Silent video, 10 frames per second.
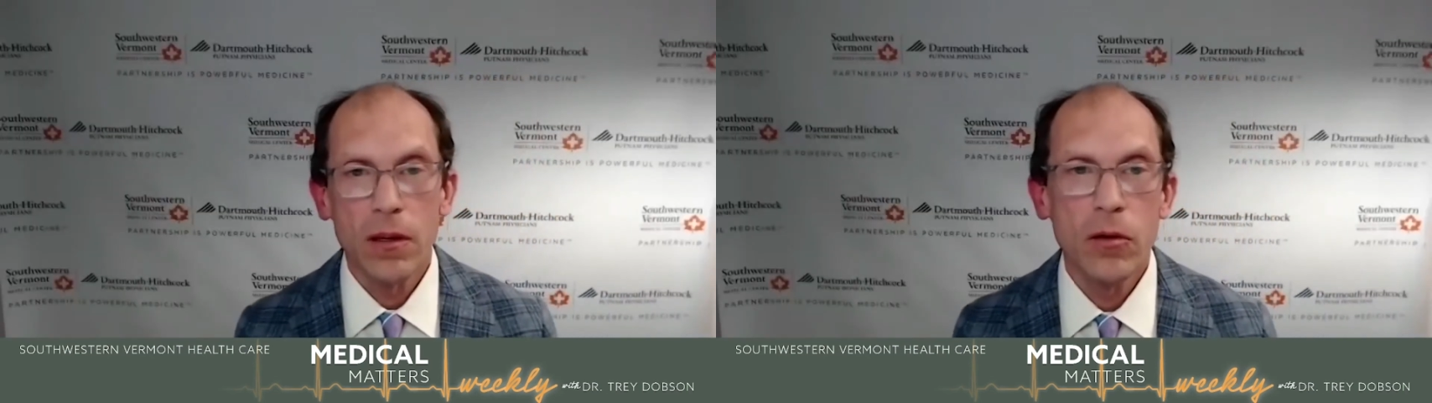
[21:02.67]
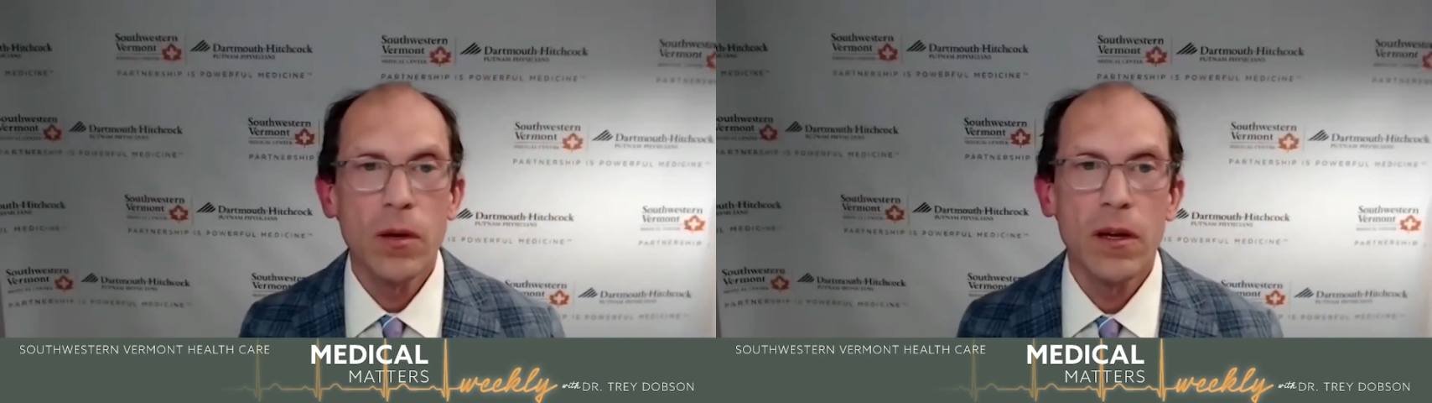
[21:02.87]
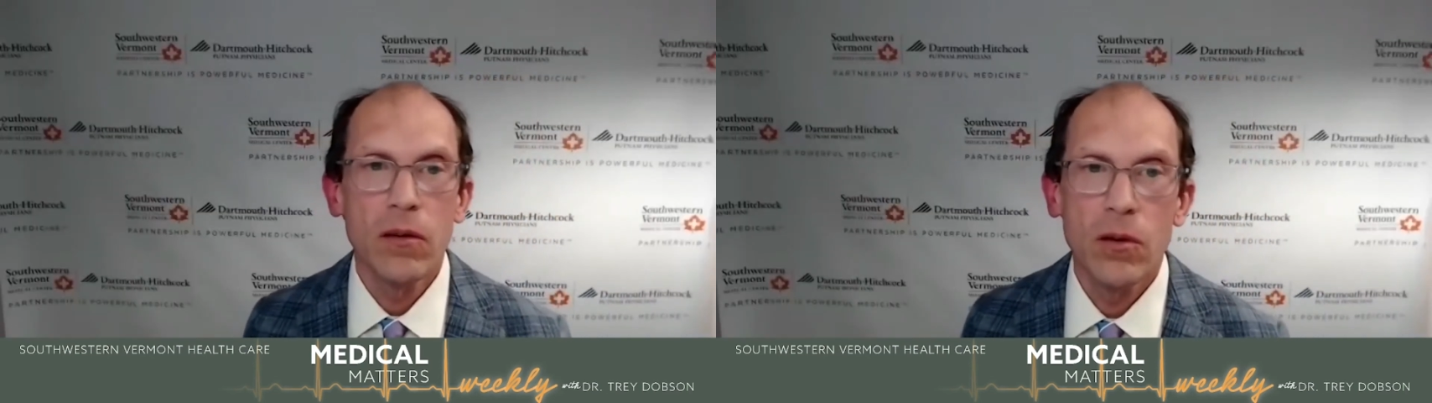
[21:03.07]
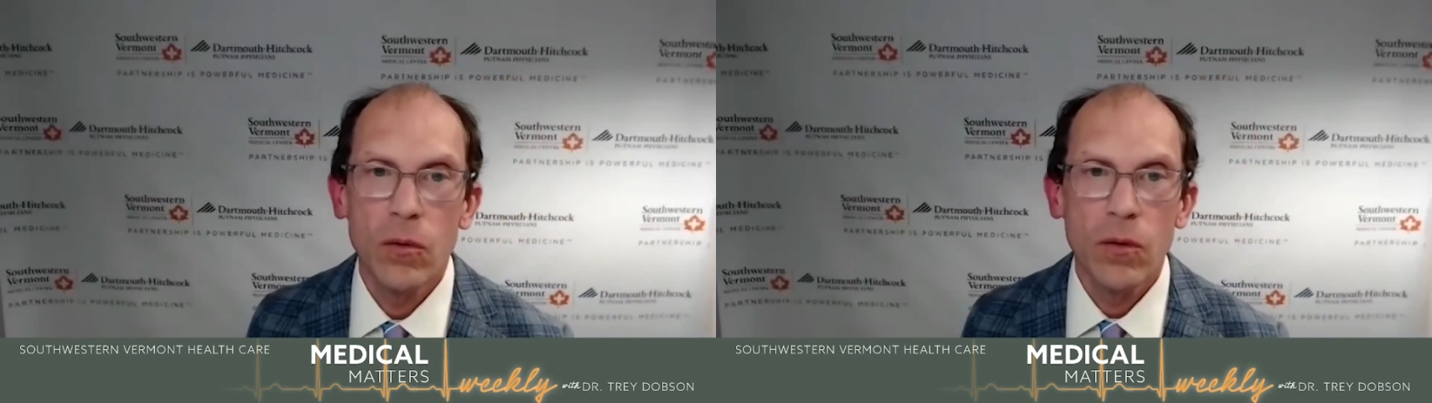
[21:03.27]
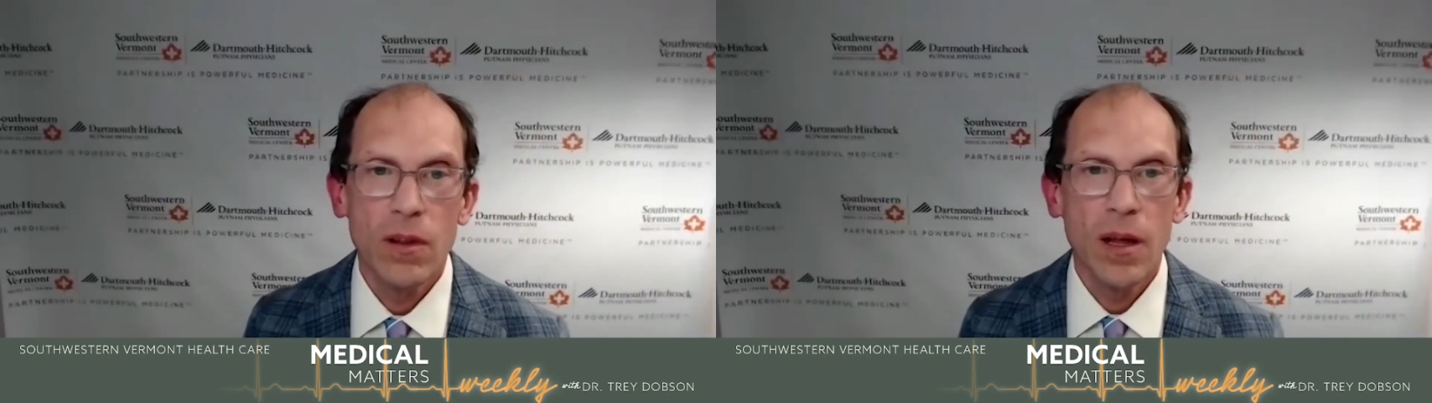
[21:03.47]
alluded
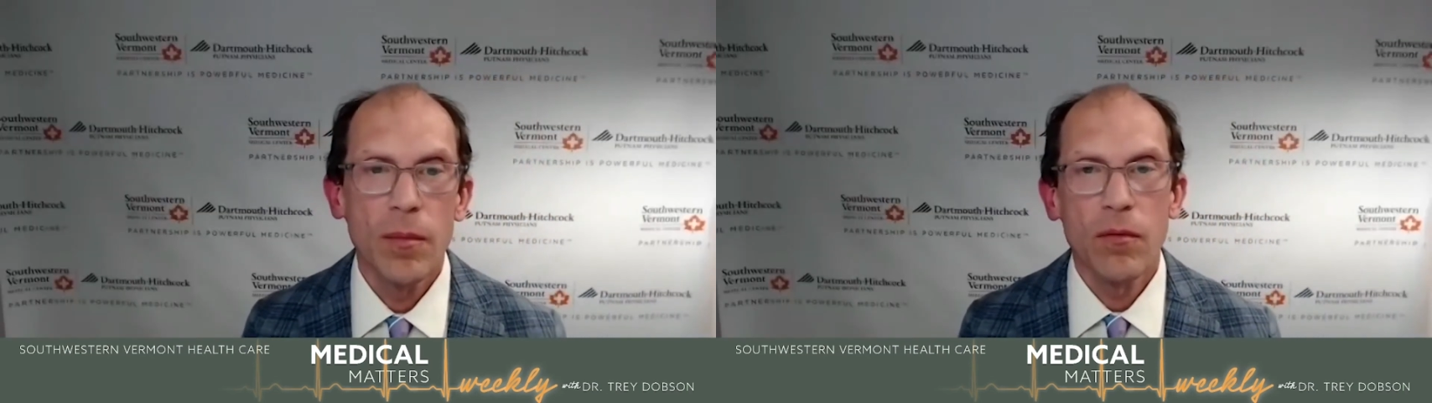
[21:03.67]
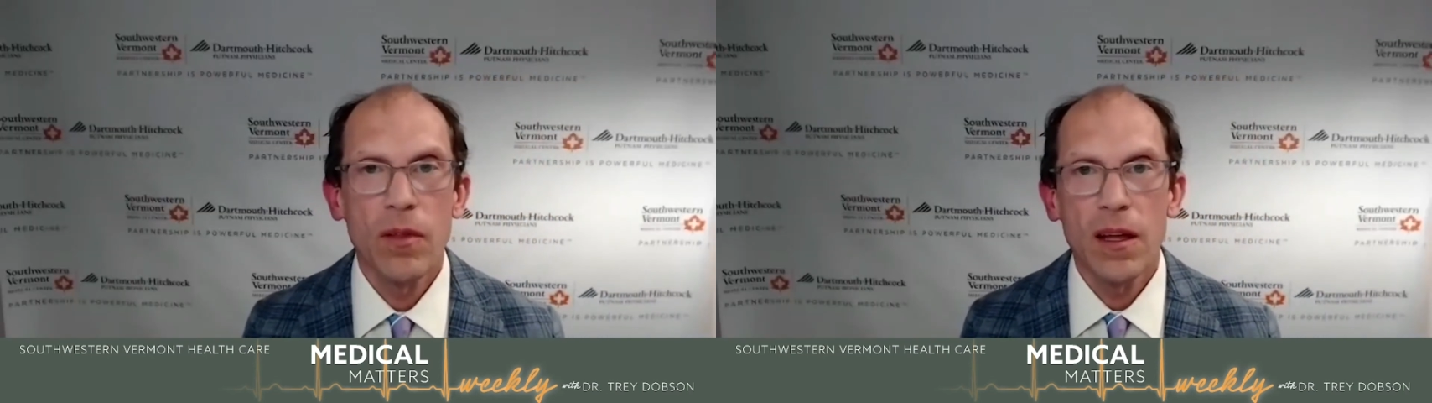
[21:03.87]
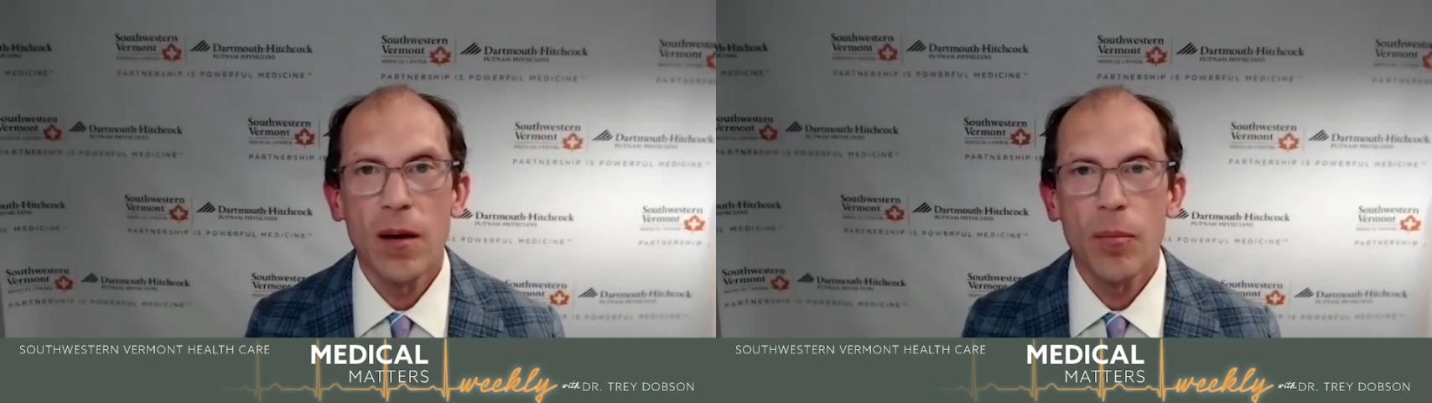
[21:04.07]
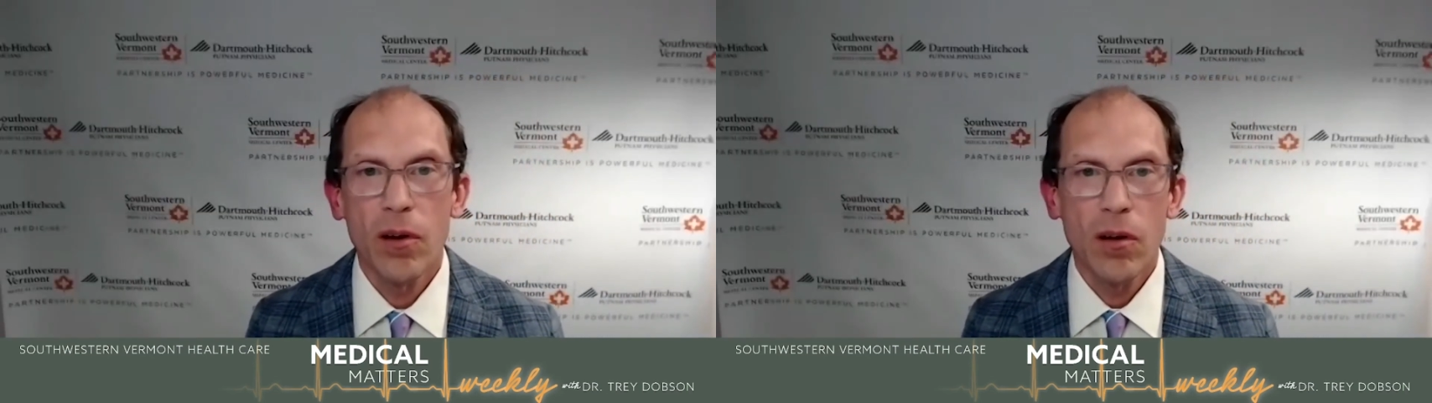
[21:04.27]
to some of the